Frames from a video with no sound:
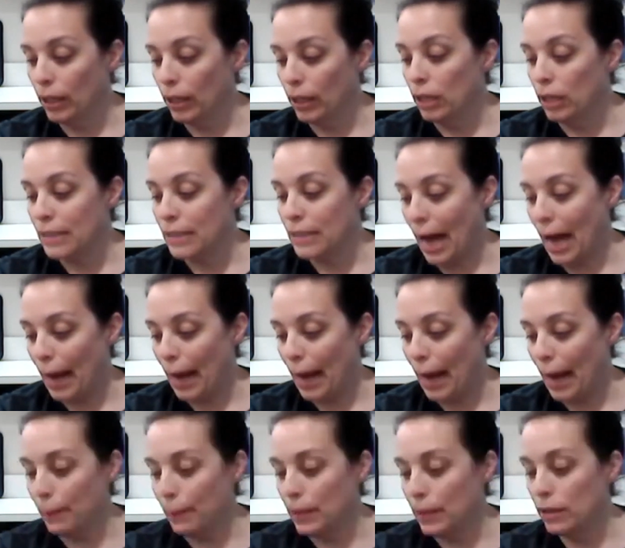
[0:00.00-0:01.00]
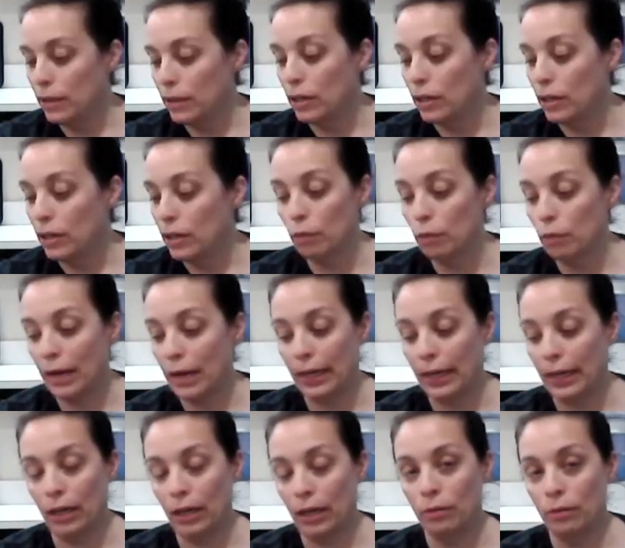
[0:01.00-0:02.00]
thyme,
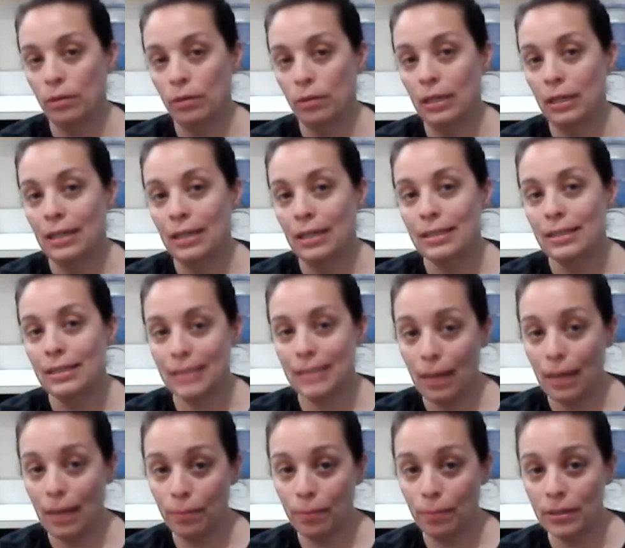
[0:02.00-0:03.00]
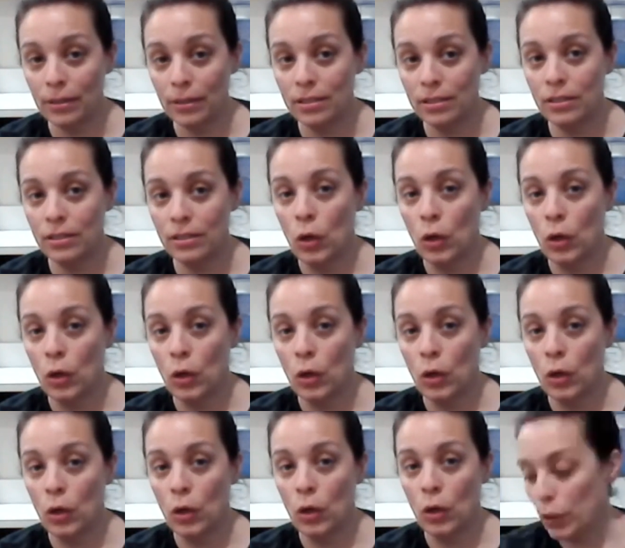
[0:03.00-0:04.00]
oregano, cypress,
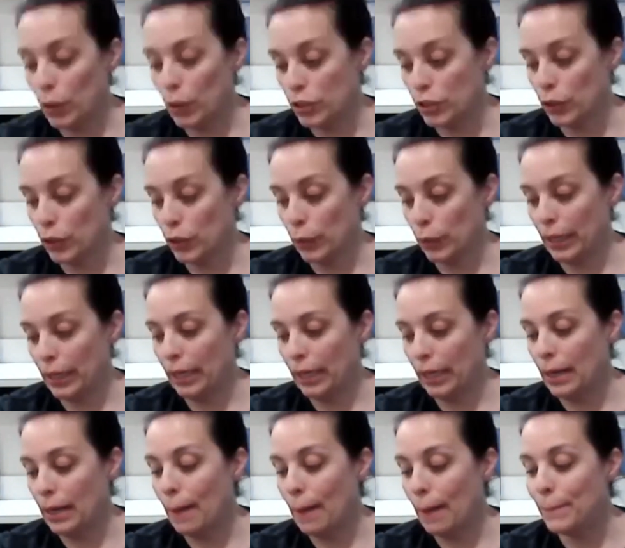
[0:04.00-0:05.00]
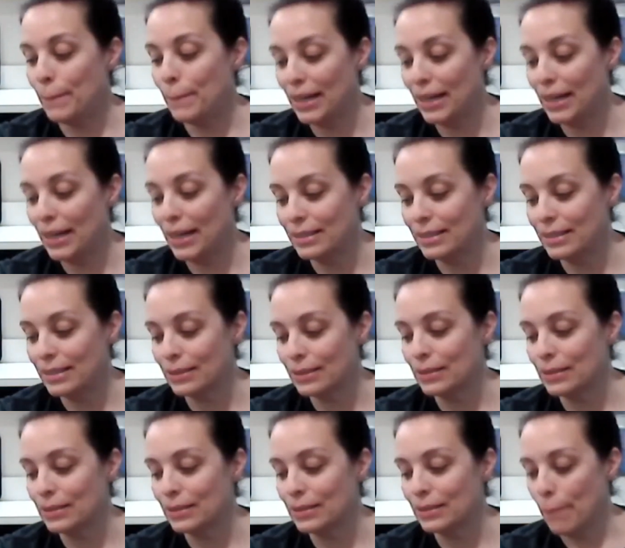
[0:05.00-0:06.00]
wintergreen, basil,
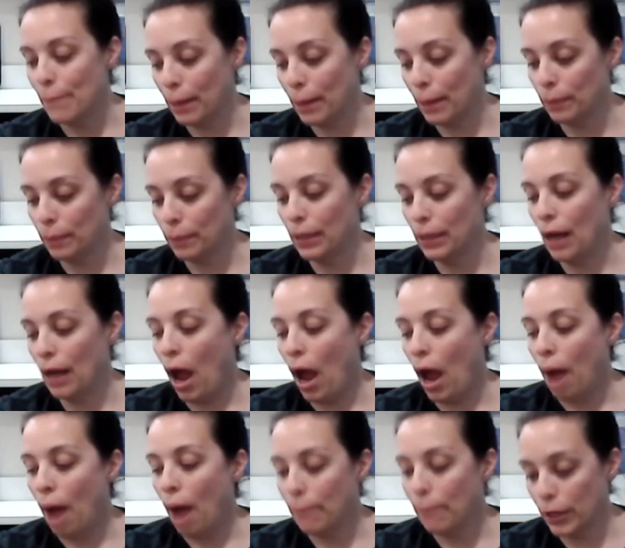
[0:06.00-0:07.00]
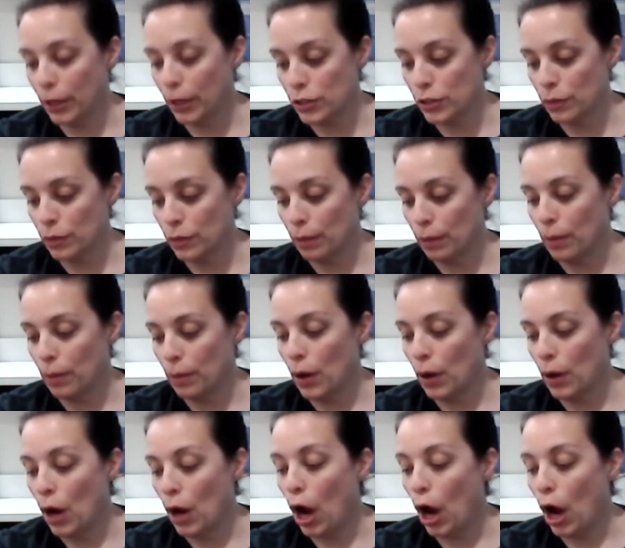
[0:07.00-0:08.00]
peppermint, marjoram,
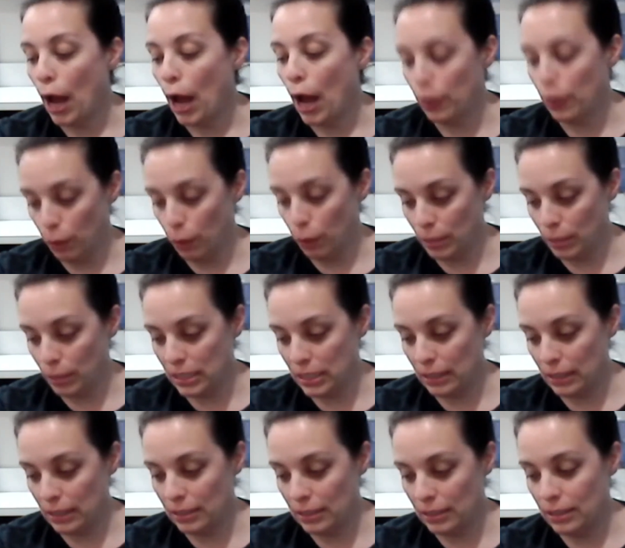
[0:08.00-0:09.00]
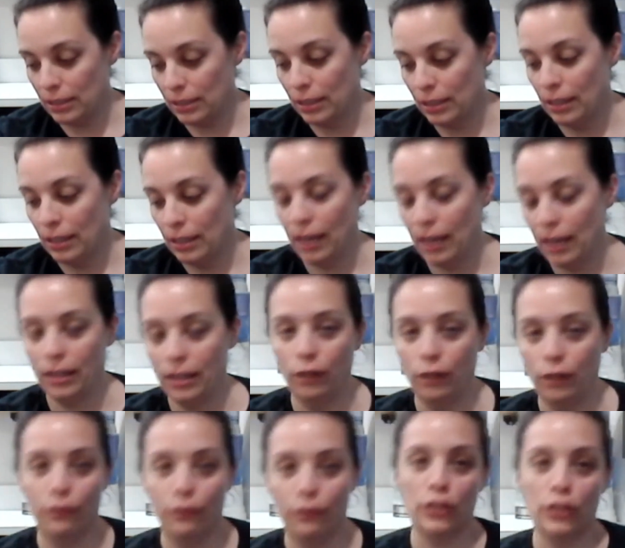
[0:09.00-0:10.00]
and aromaceas. And then you
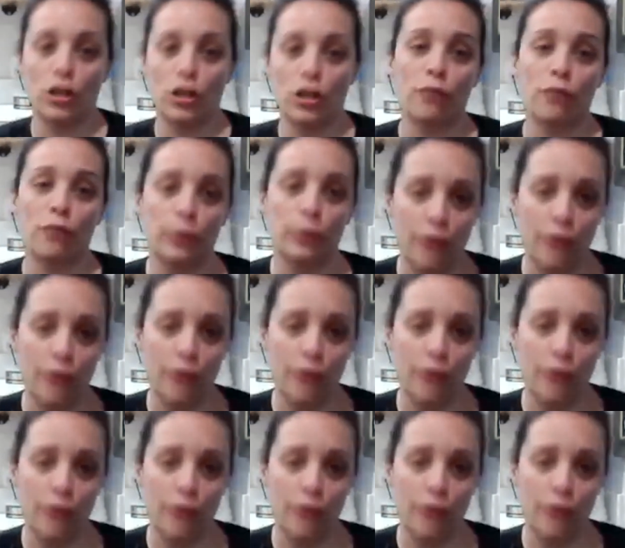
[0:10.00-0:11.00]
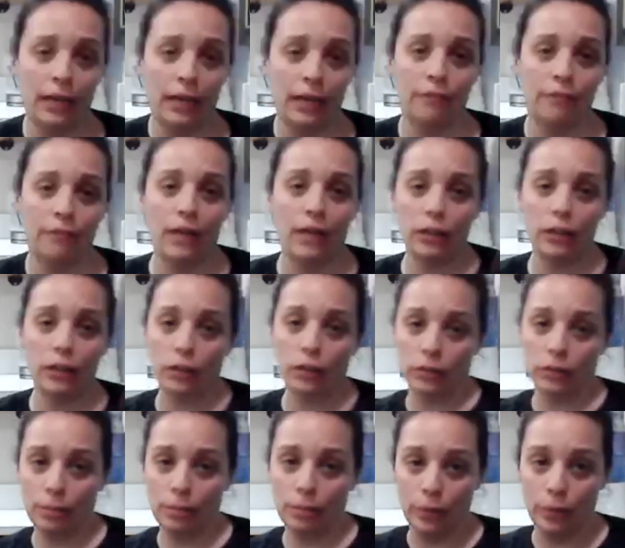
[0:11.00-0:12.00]
finish off with Valor again. Valor goes on
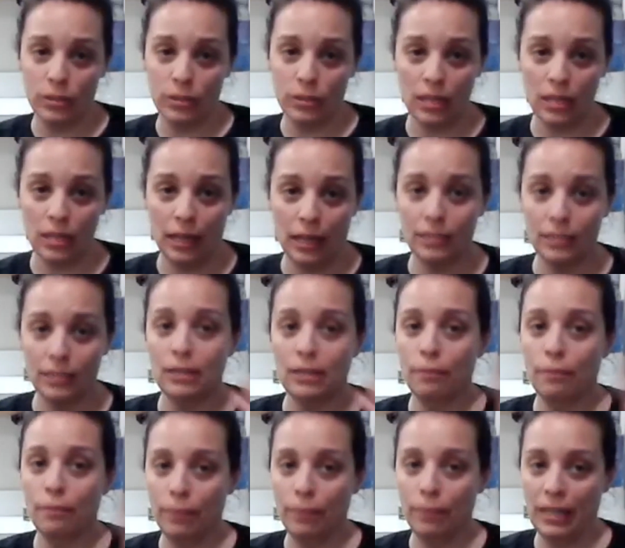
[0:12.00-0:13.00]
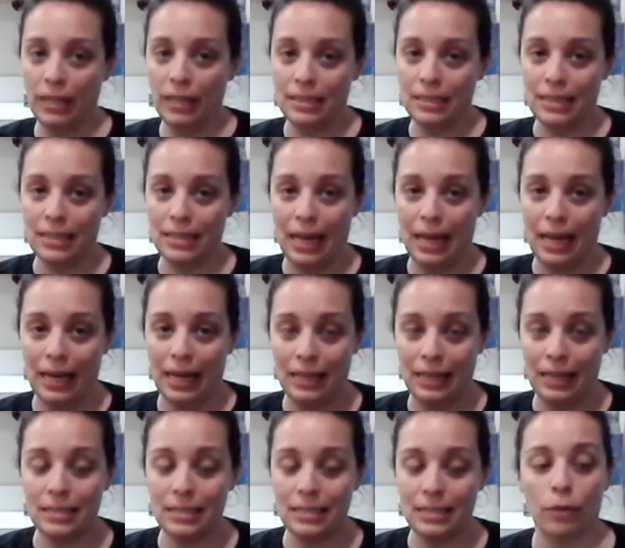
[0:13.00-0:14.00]
both sides, begins and
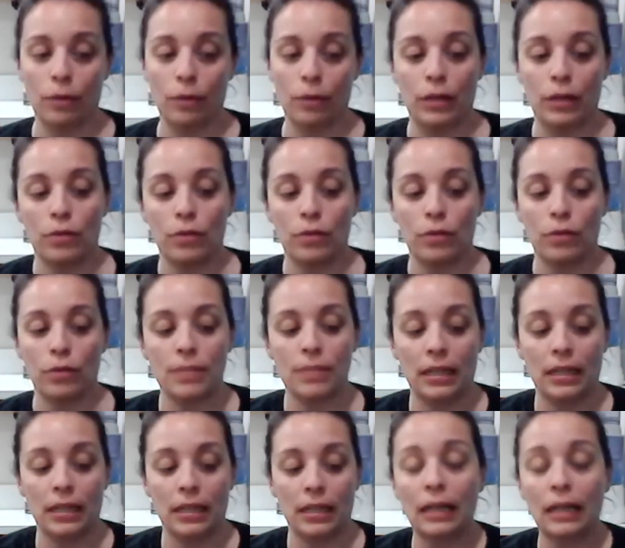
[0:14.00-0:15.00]
ends a raindrop technique